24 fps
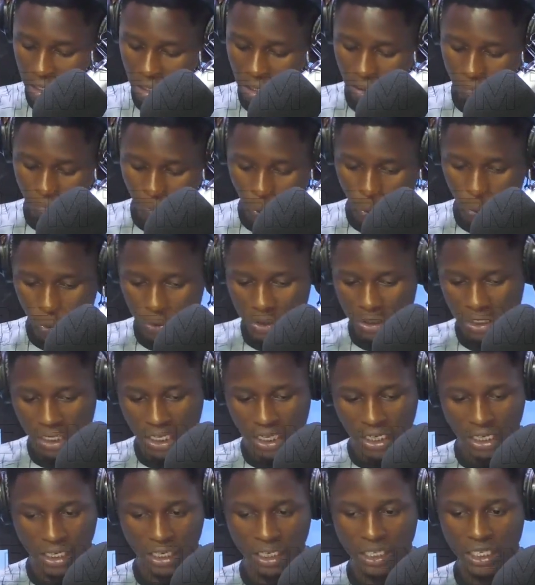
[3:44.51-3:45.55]
Of course,
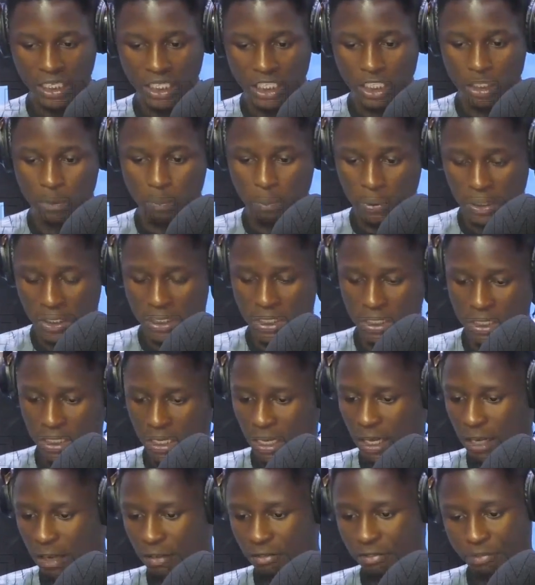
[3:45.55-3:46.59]
he speaks
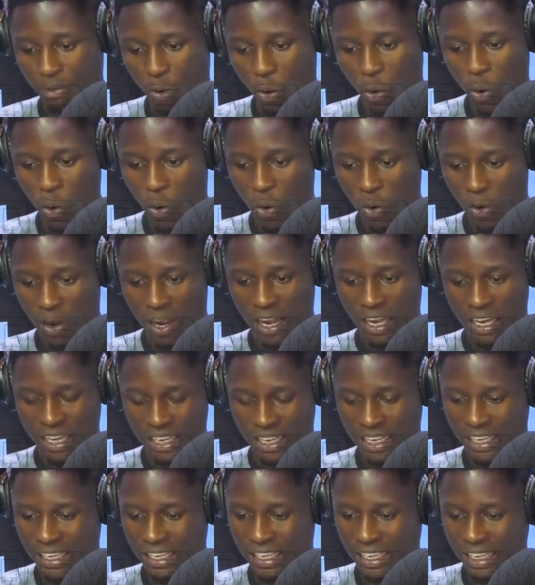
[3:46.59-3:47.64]
for
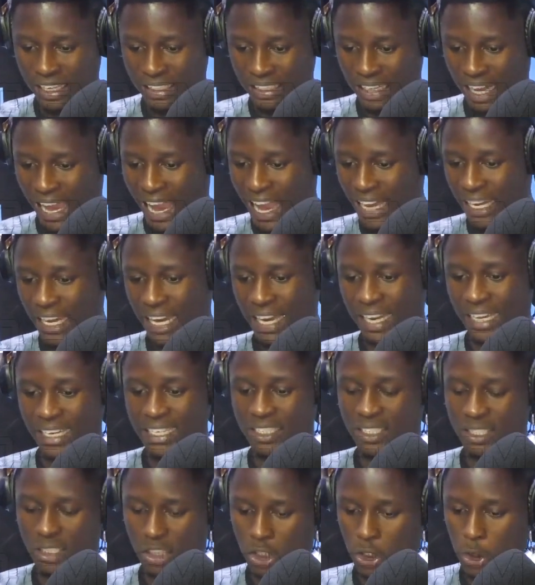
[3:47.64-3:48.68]
an higher
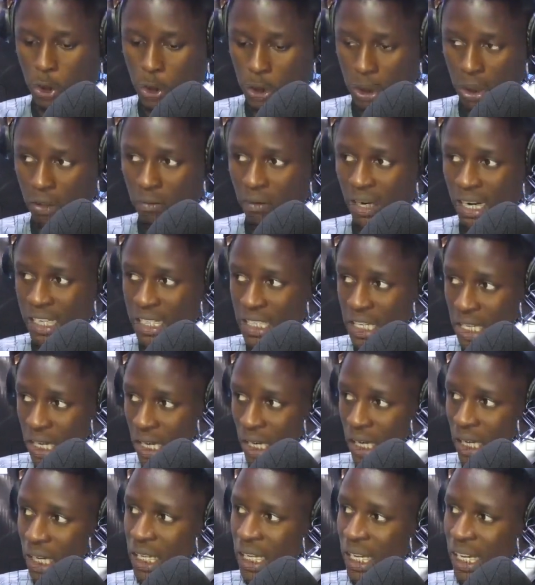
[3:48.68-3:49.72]
institution right
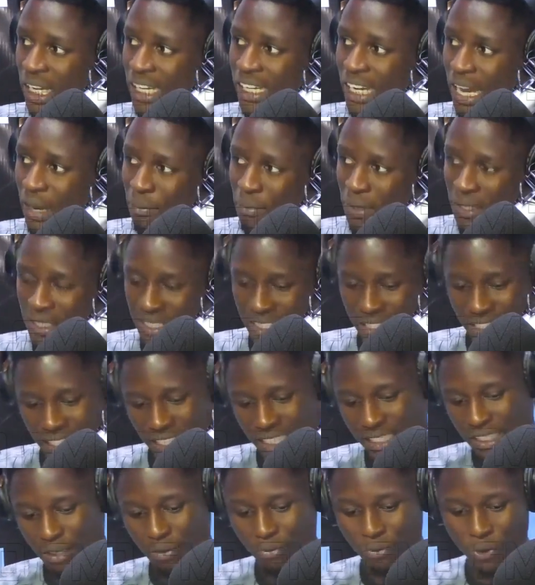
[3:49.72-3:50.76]
here in Abia
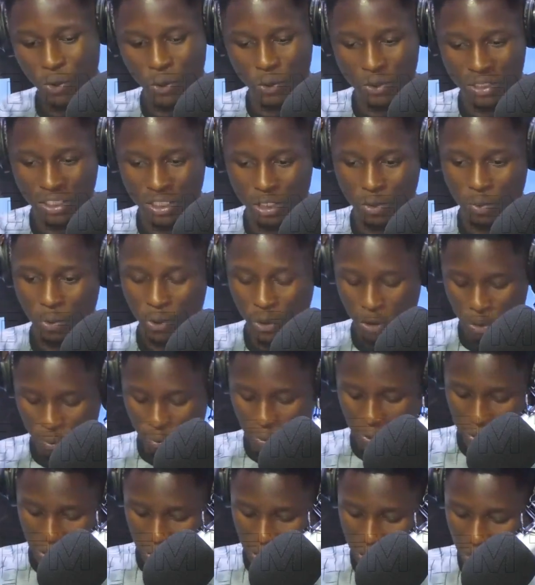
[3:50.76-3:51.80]
State. Of course, the
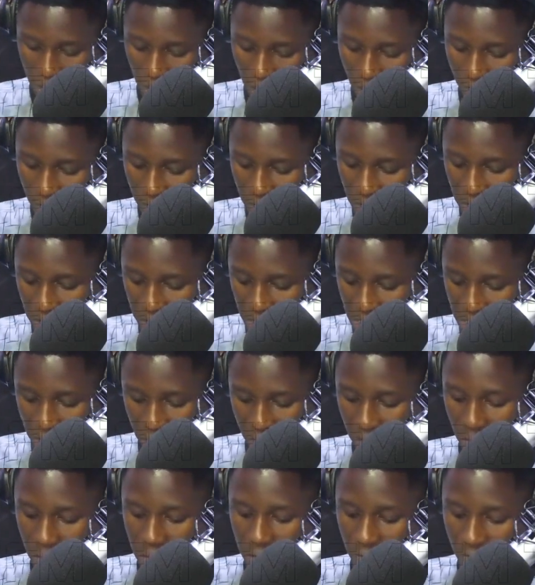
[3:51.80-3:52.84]
spokesperson of
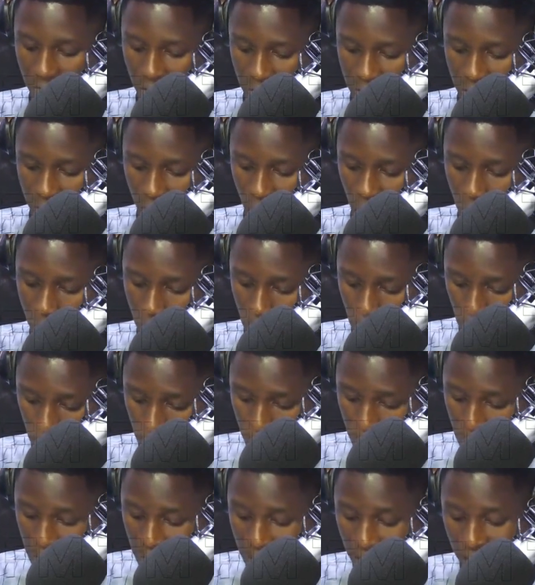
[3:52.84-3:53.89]
Gregory University,
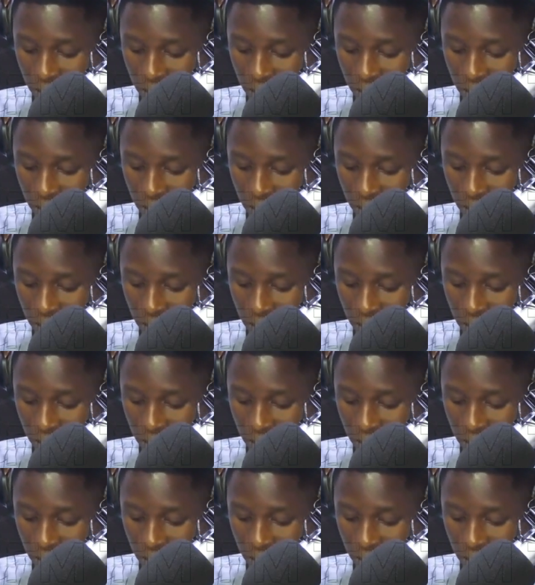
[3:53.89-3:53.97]
Uturu.